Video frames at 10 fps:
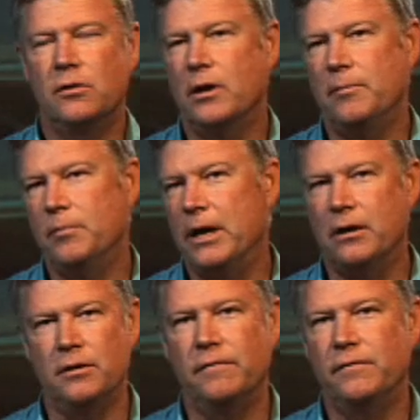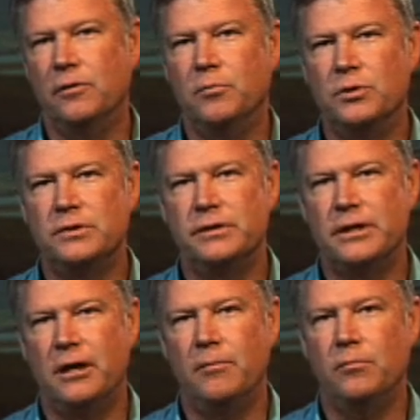so I'm out in the field most of the
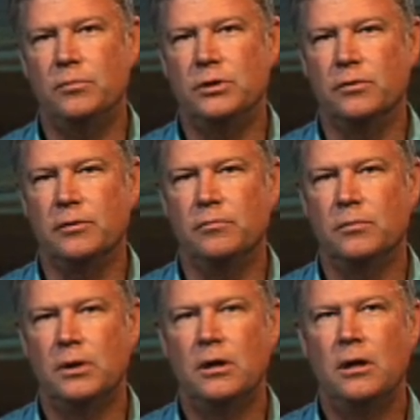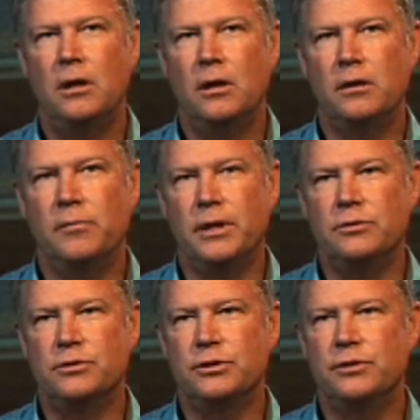time doing the
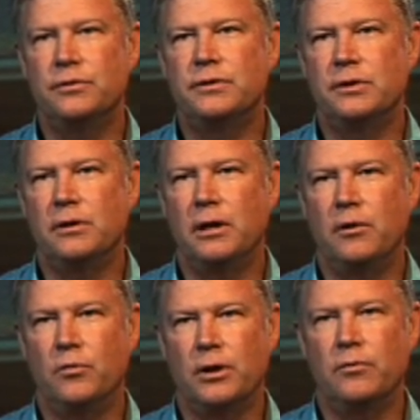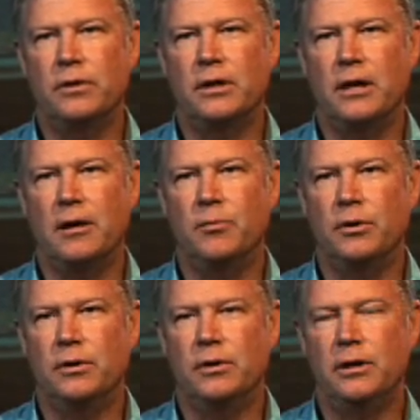major shoots and working with the
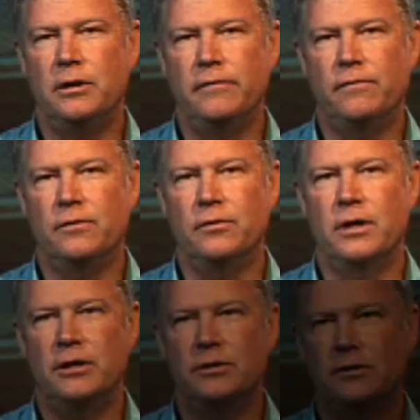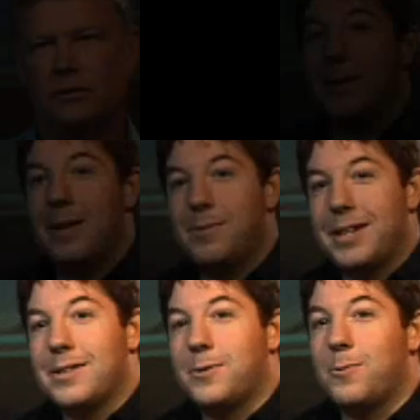camera in different locations. My name is
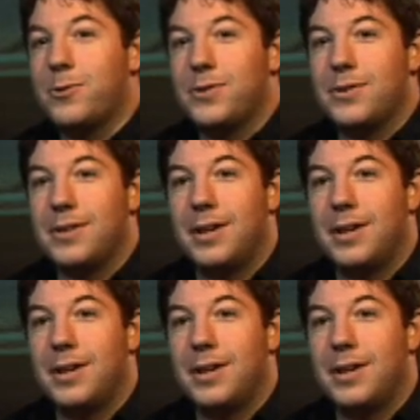Alex Mercer.